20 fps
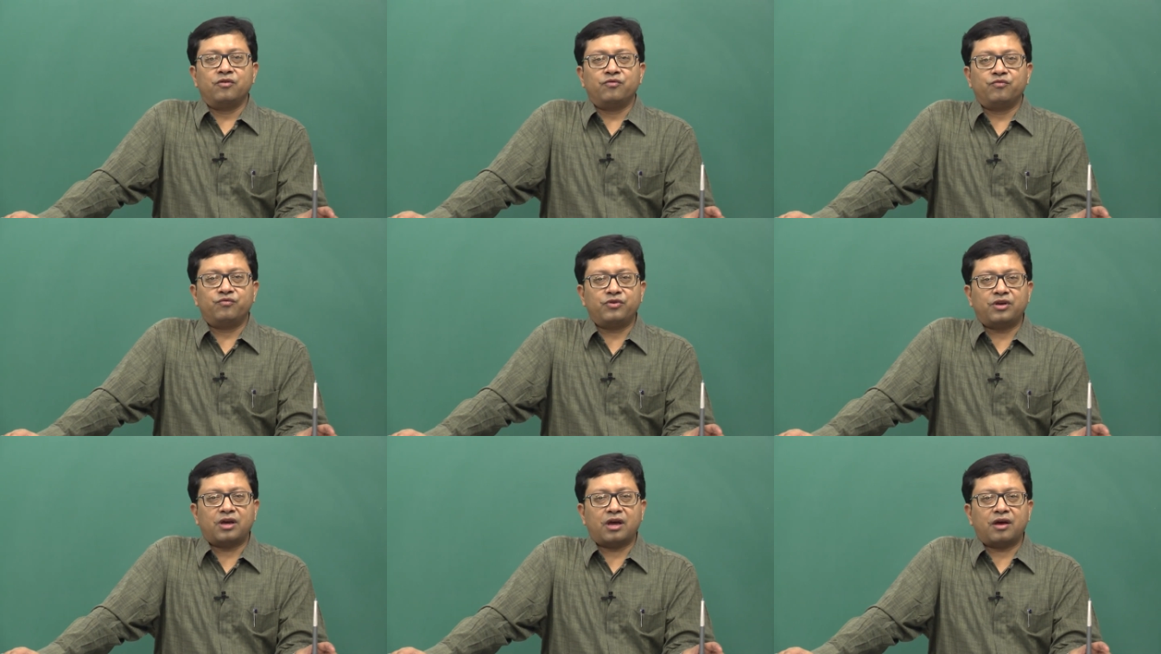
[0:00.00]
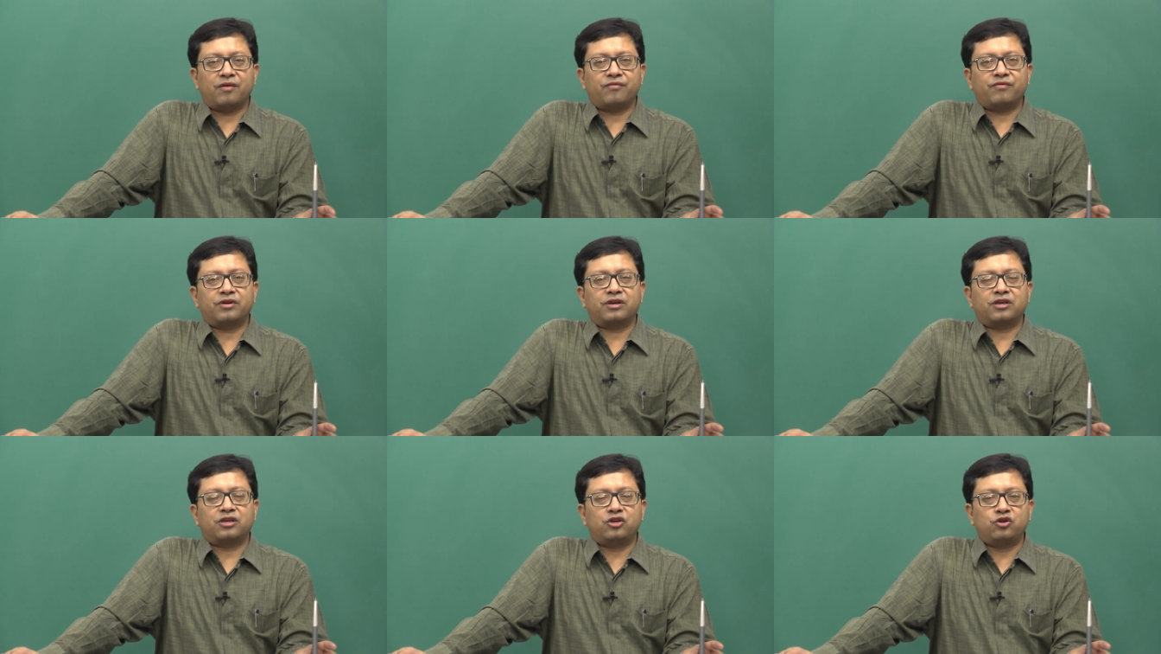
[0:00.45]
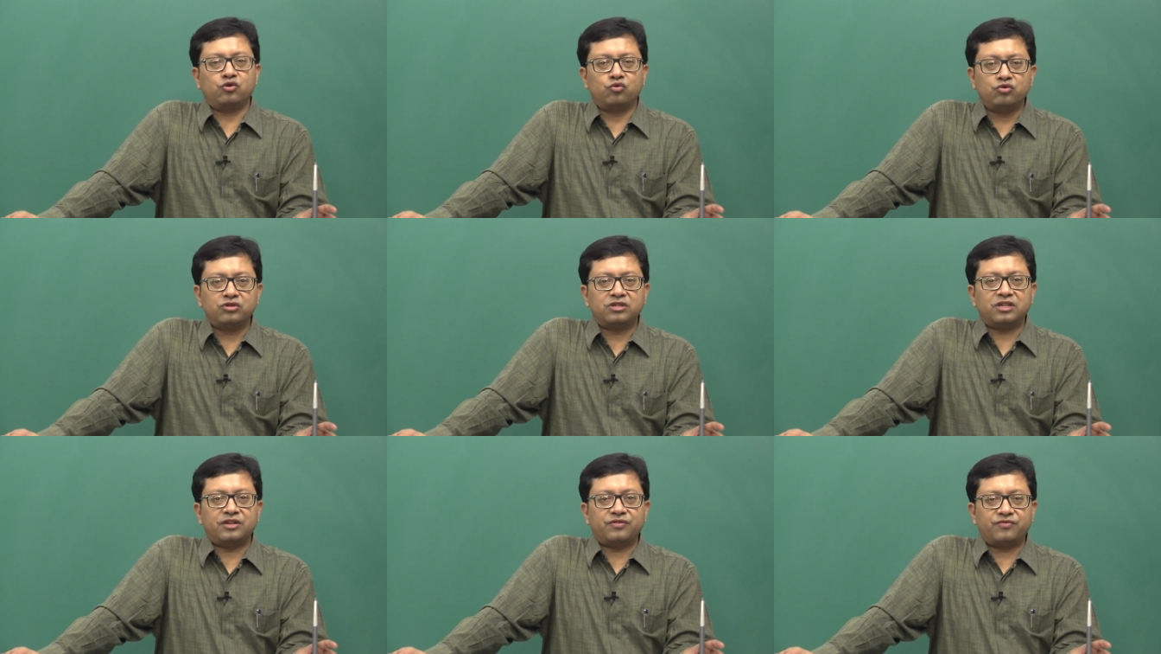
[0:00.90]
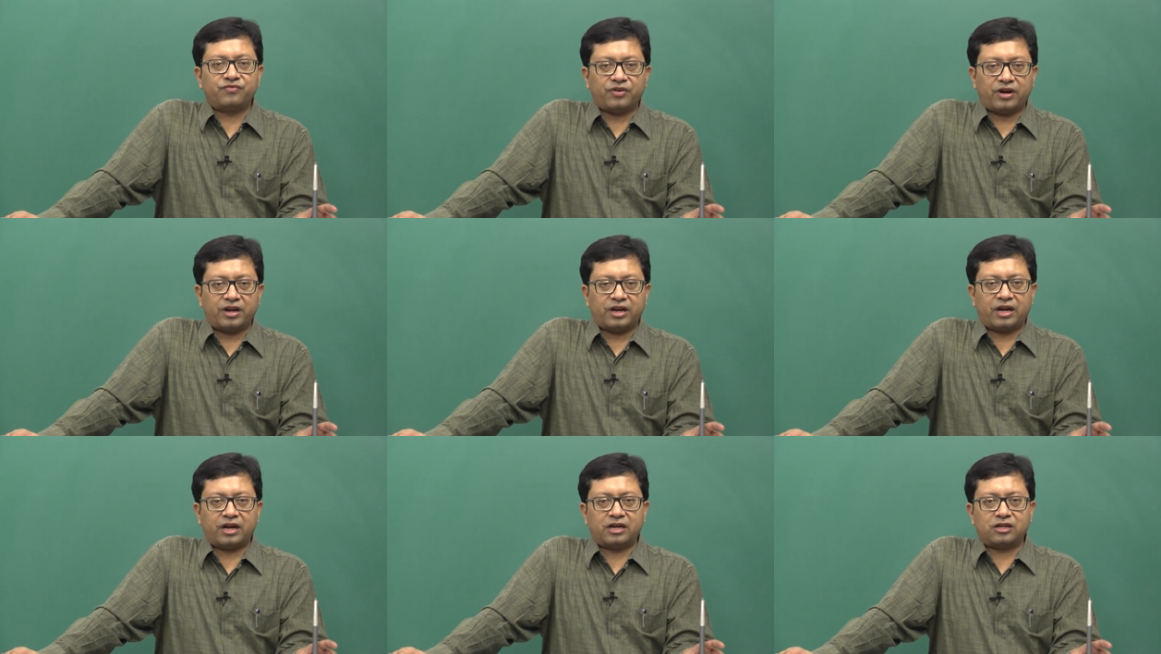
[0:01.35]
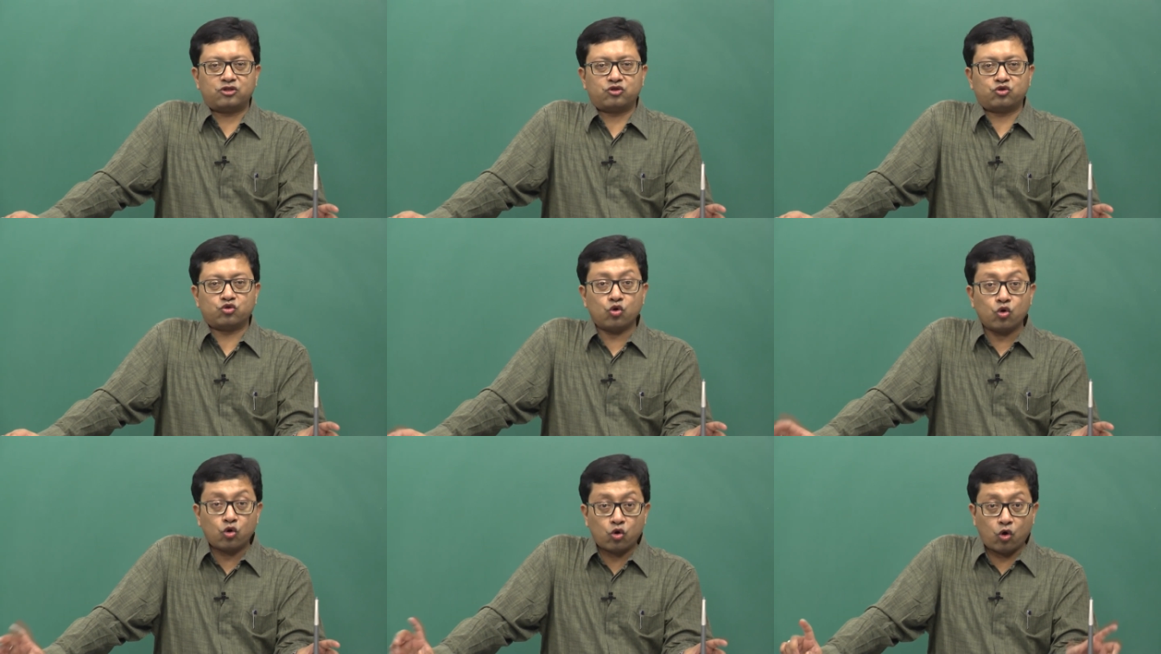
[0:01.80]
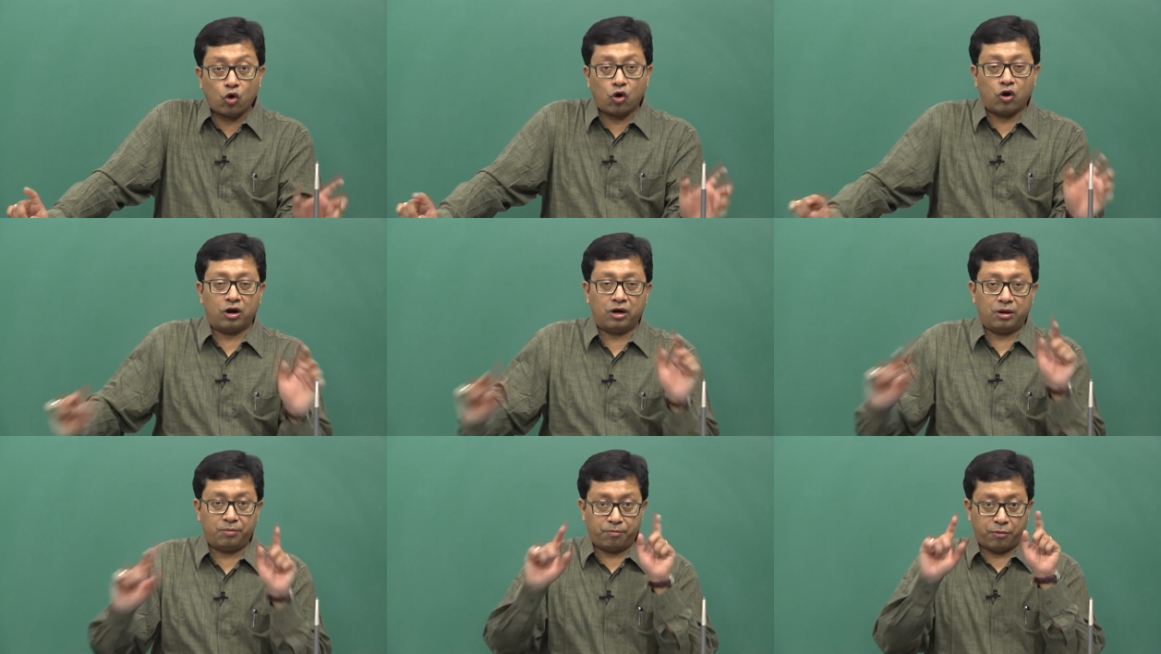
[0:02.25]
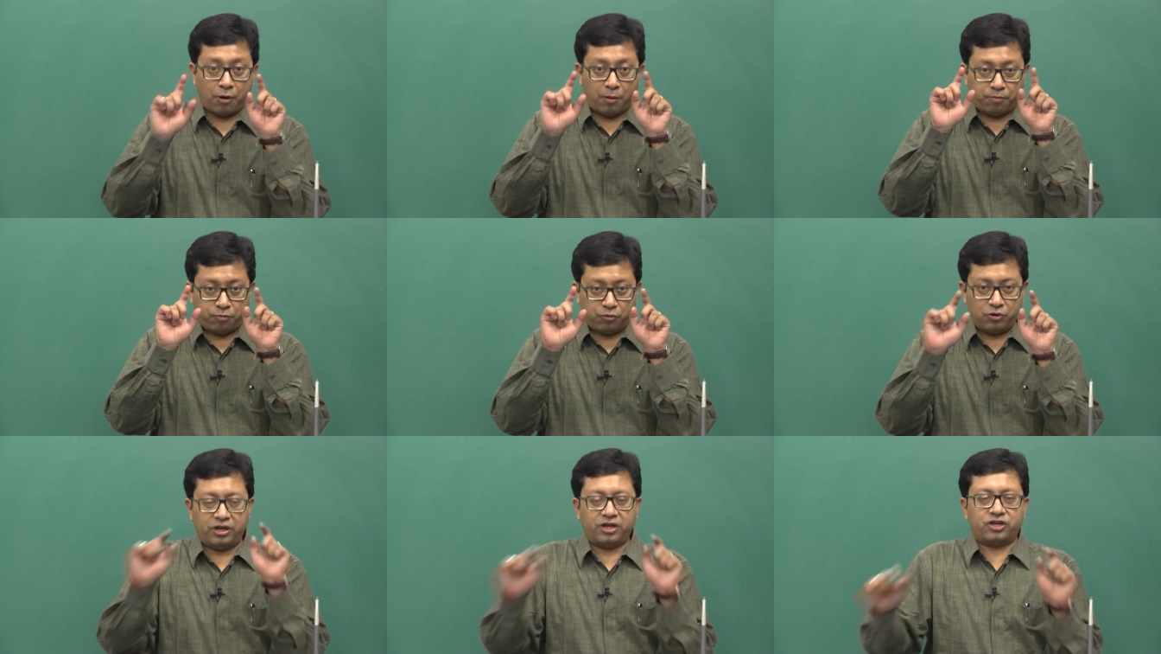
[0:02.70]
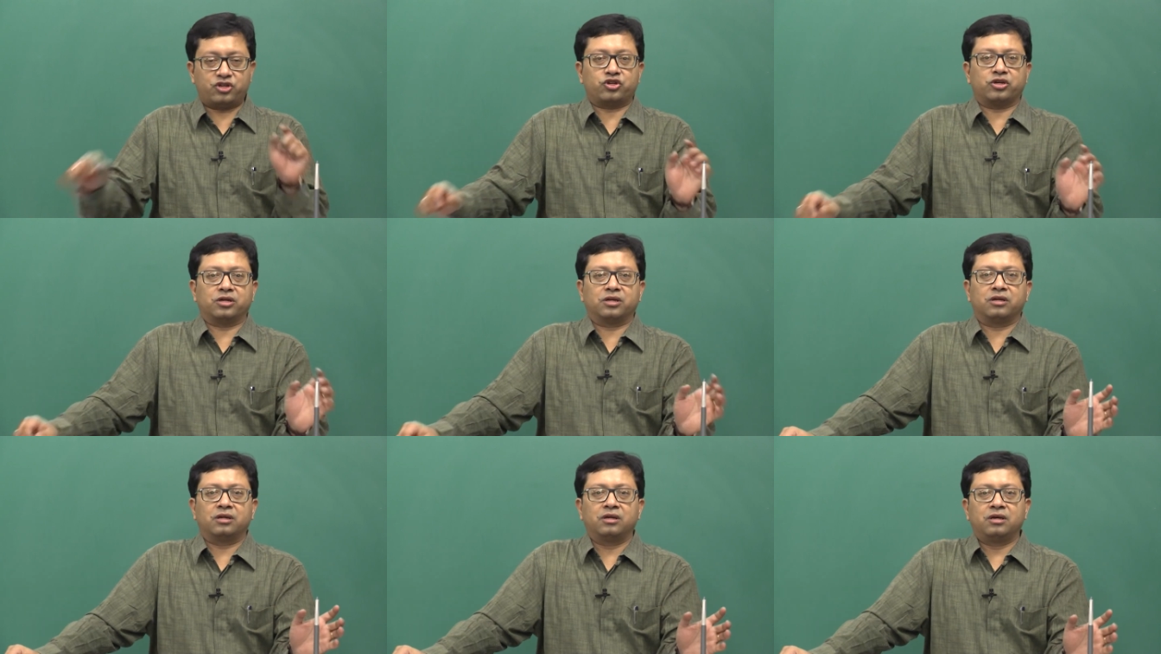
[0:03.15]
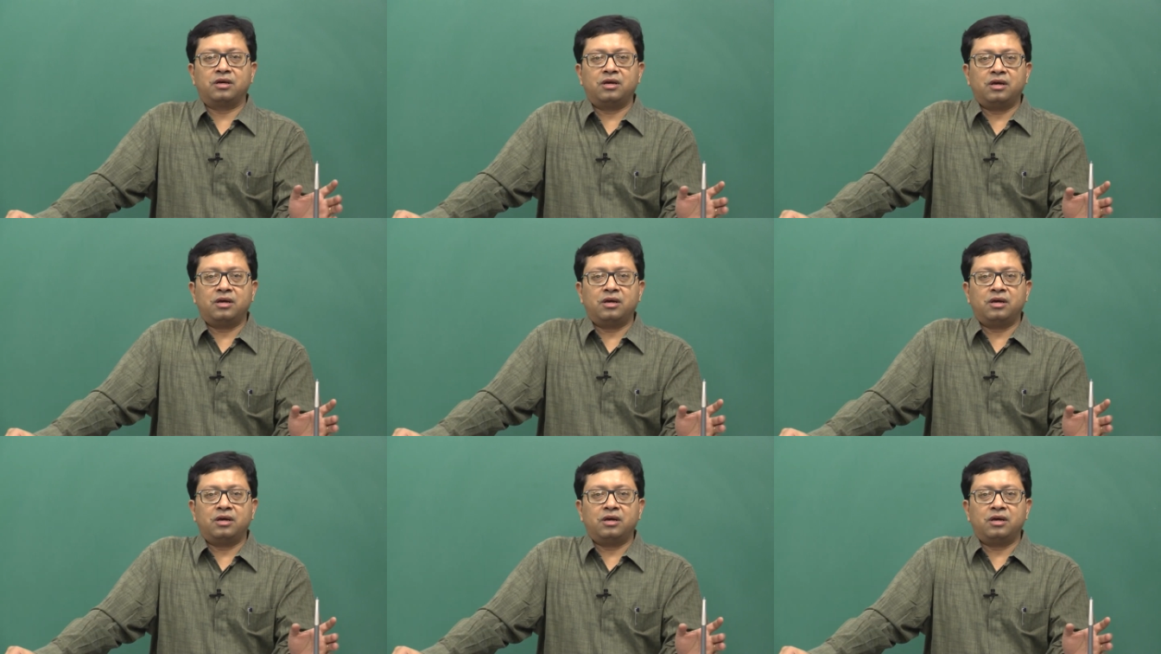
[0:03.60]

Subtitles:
we have a huge infinite so called population